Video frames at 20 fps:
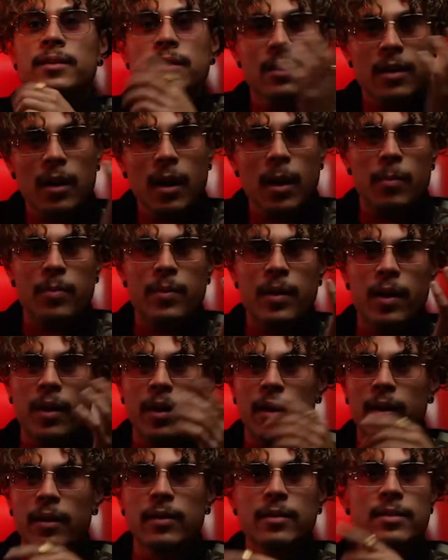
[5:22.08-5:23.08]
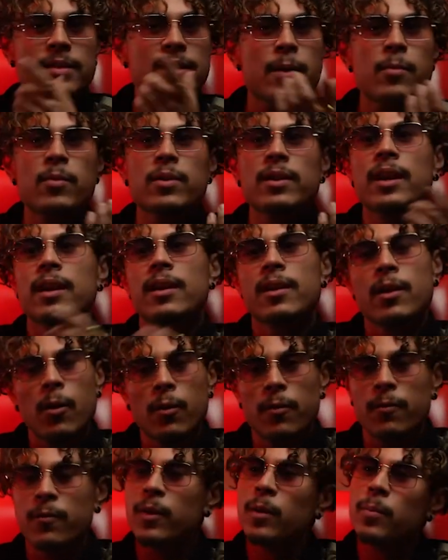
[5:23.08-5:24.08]
up there, and same with like you know
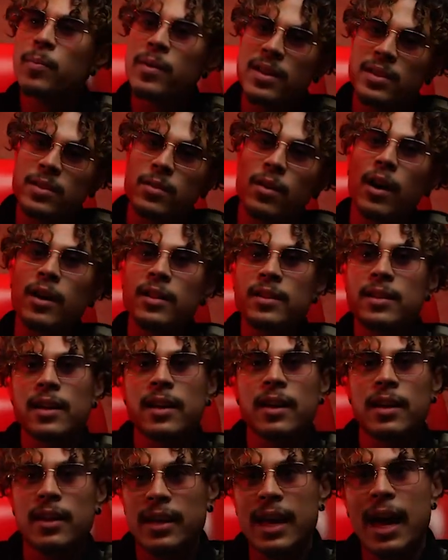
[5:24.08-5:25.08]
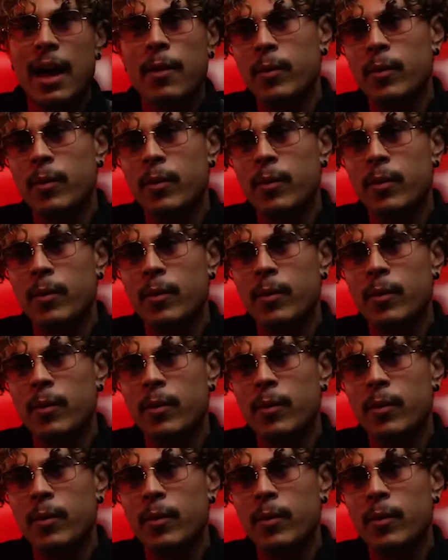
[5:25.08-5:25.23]
the Philippines. Hunting and gathering